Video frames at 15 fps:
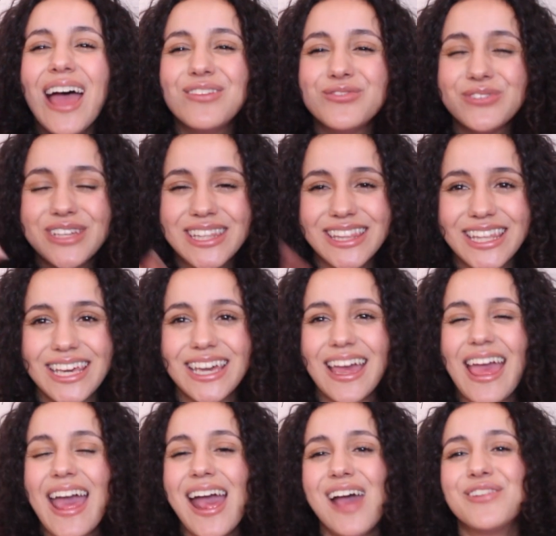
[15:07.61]
everything.
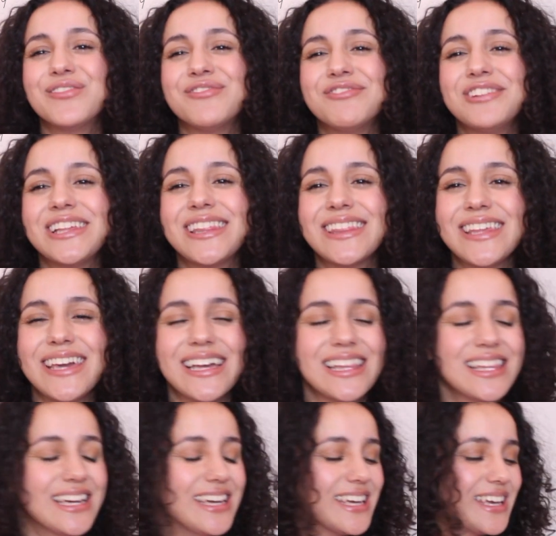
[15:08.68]
Everything,
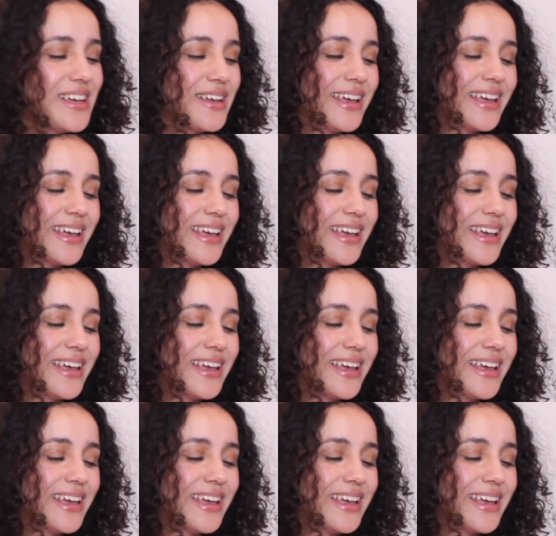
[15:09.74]
like,